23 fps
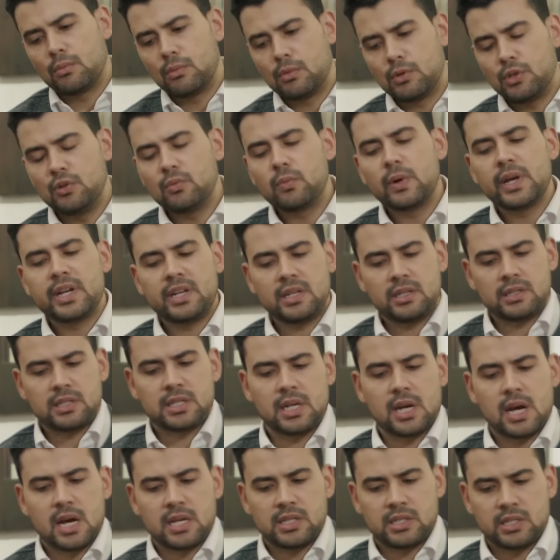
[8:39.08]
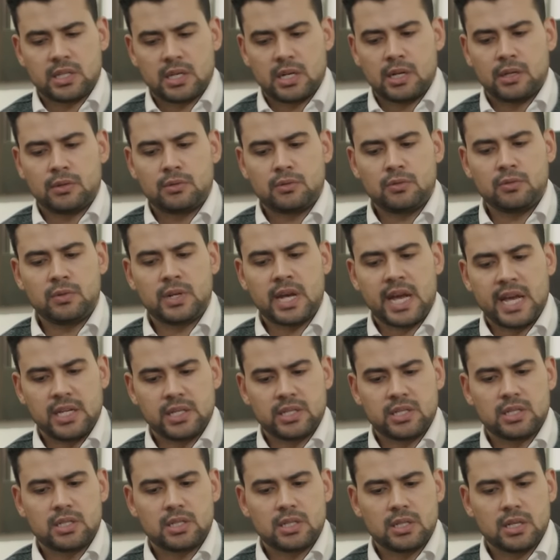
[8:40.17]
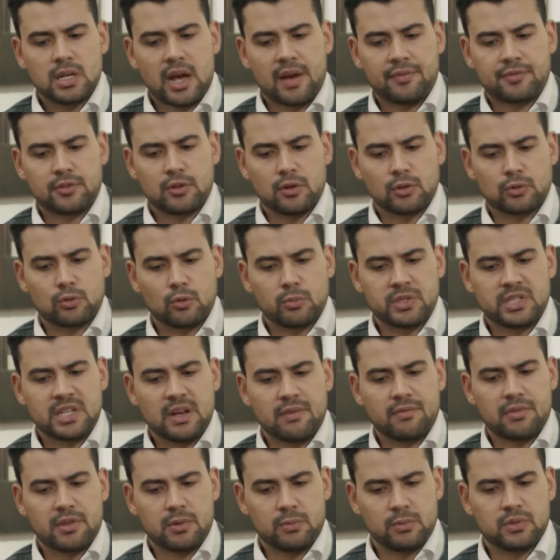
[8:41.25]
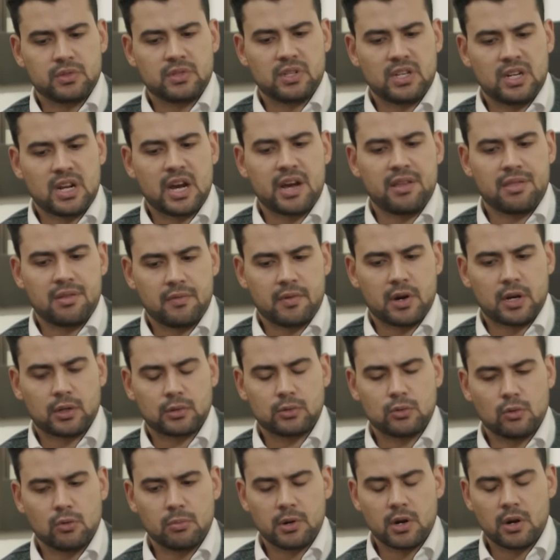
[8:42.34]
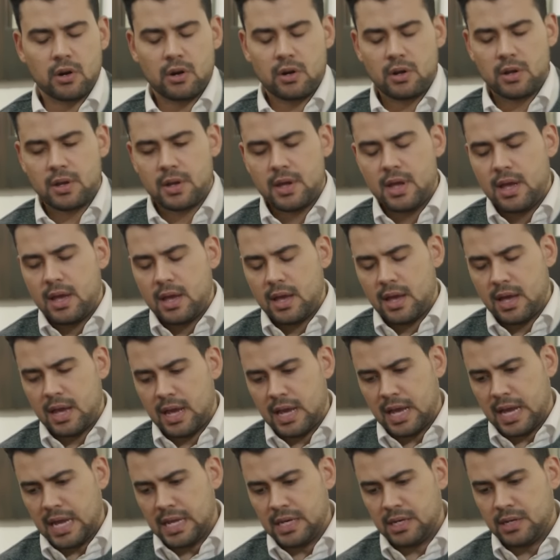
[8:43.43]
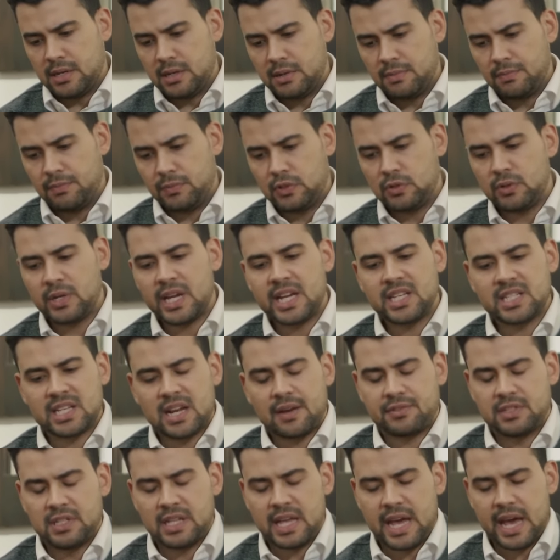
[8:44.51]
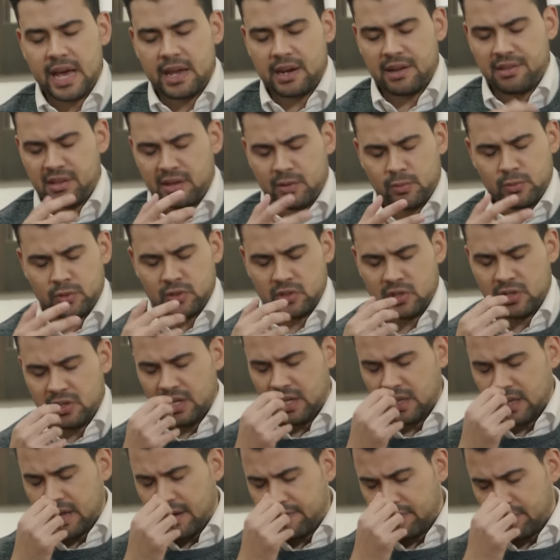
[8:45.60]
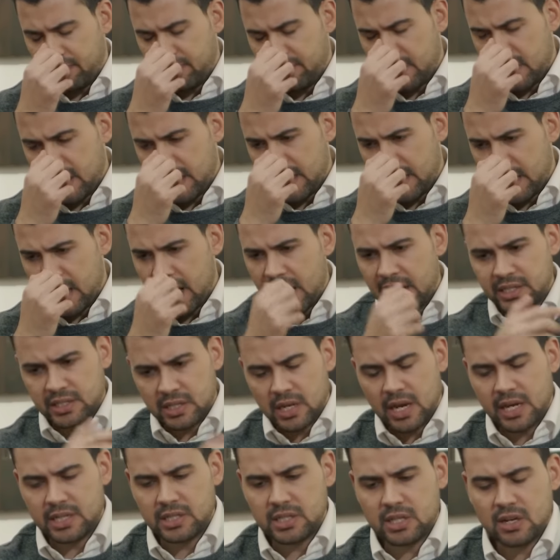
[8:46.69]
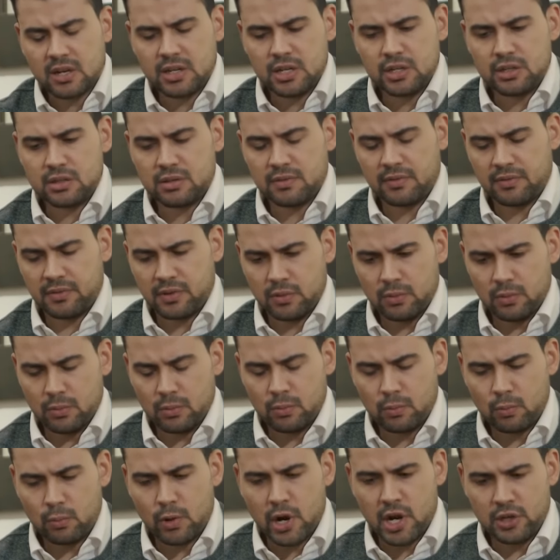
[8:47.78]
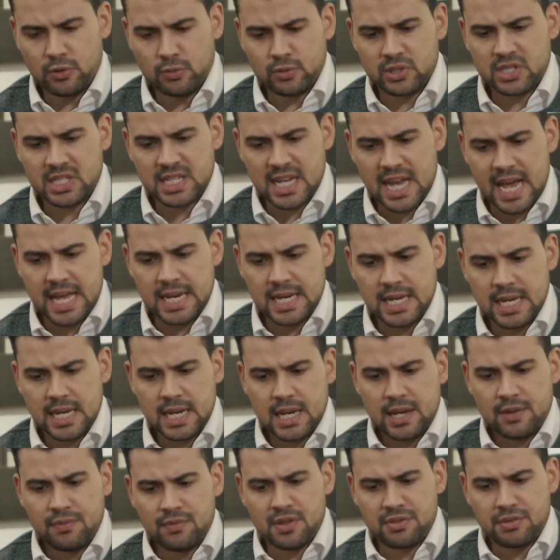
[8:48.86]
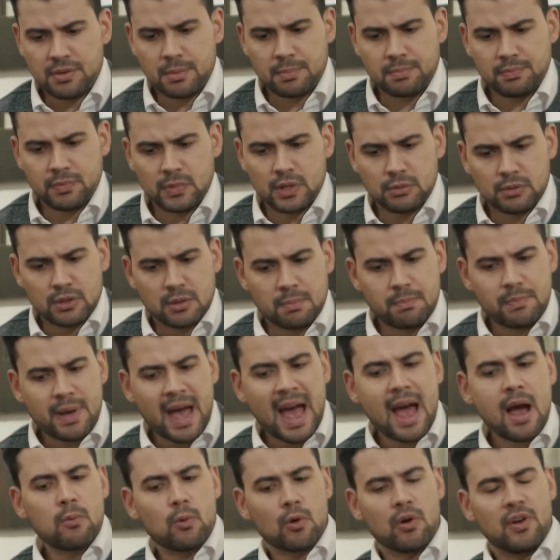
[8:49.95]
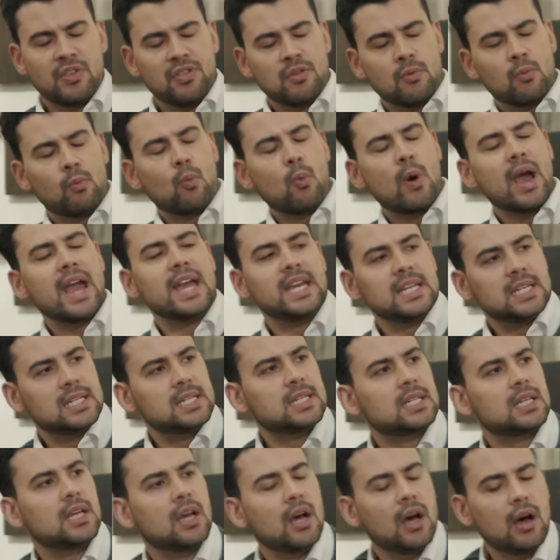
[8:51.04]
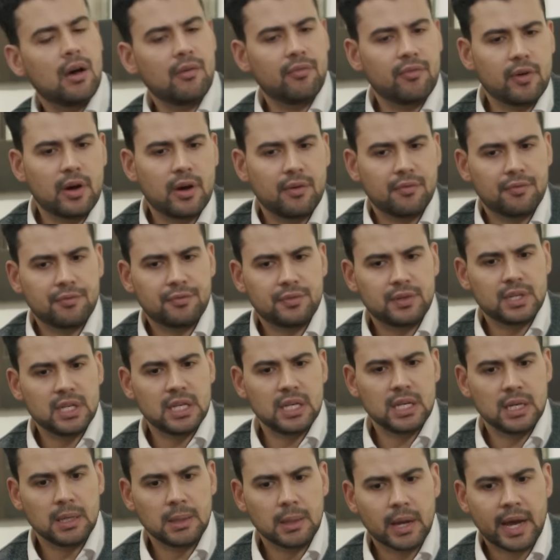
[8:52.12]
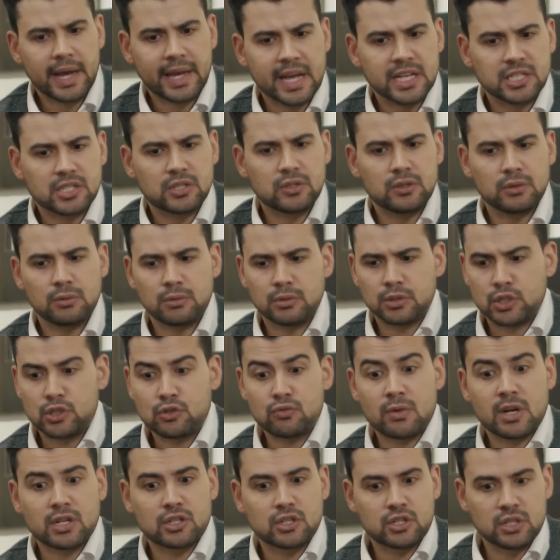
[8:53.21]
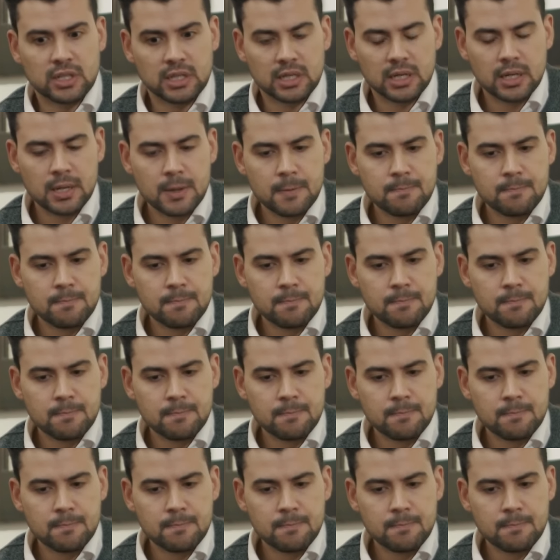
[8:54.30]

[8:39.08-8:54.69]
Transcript: You went into Gaza 2 days after October 7th. It was the 9th of October. And 2 days after that, I think it was on the 11th, I saw an interview where you said that the power and the weight of the, I guess, the destruction